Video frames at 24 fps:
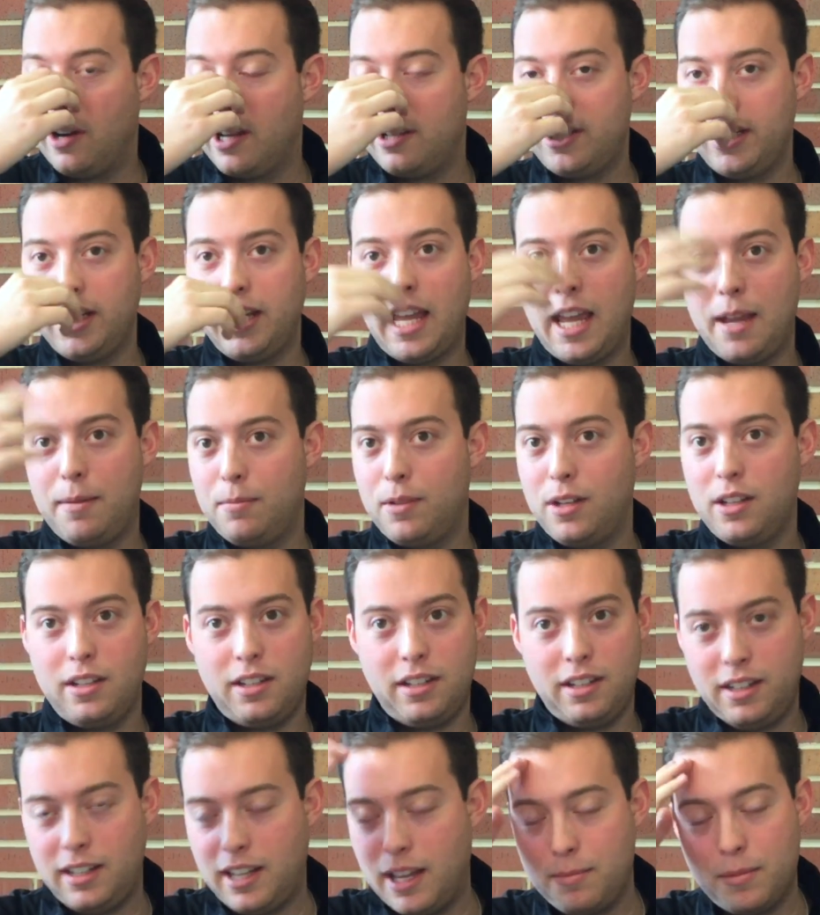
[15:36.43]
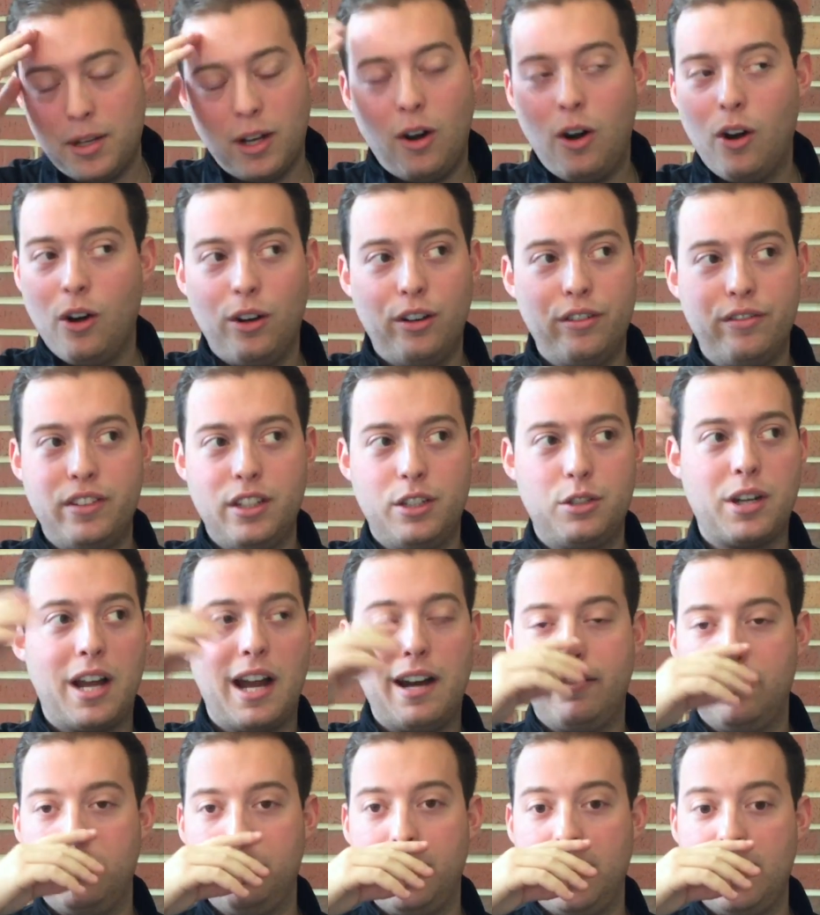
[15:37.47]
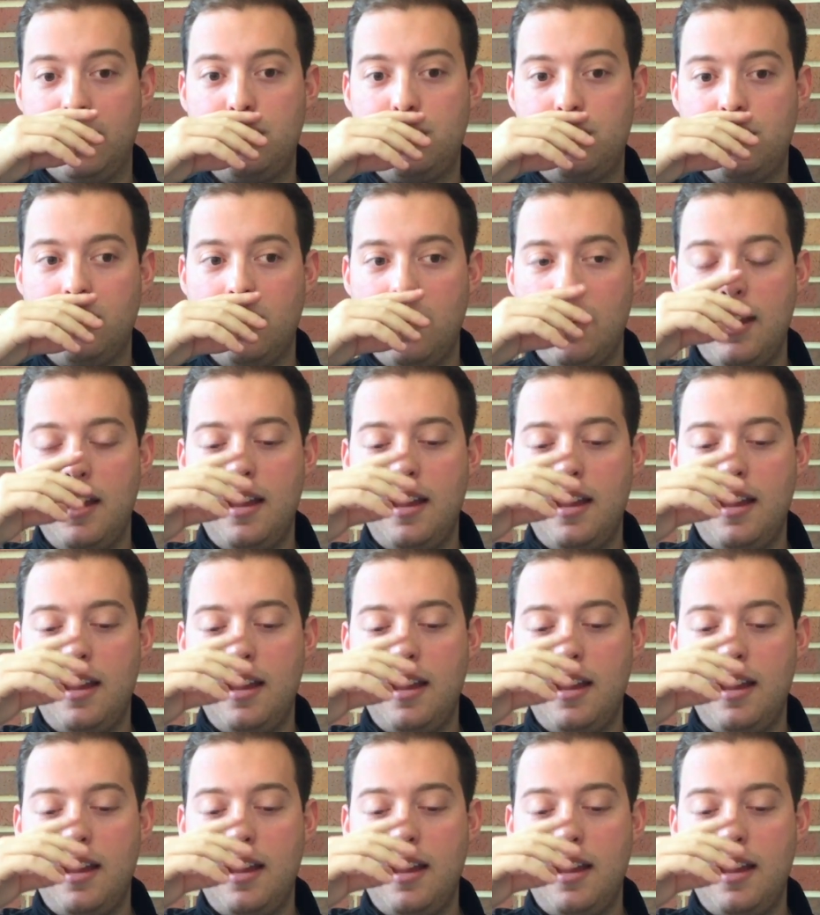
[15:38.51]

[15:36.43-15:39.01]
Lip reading: as he came to all of the travel meets.